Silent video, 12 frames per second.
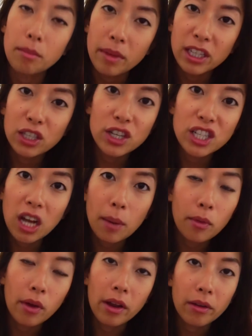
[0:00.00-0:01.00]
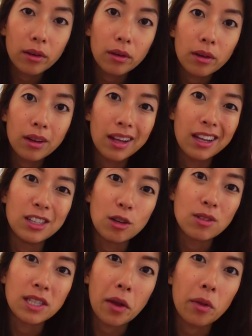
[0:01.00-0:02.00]
Make sure you shop around and
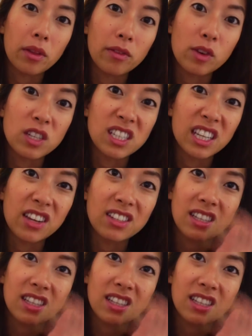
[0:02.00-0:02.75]
don't settle on the first thing you